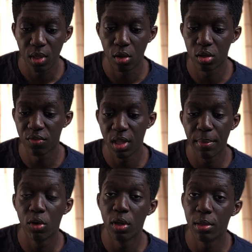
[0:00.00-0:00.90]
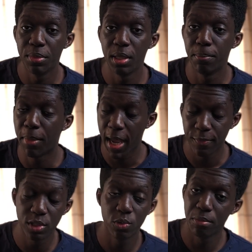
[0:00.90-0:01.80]
A lot of them are going to be
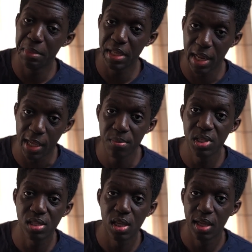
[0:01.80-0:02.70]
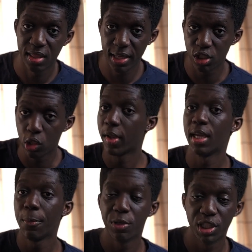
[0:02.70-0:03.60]
pirates with big names that joined
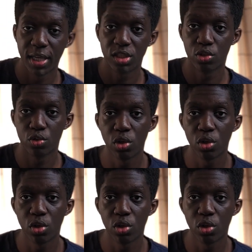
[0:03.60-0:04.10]
up with Shanks' crew.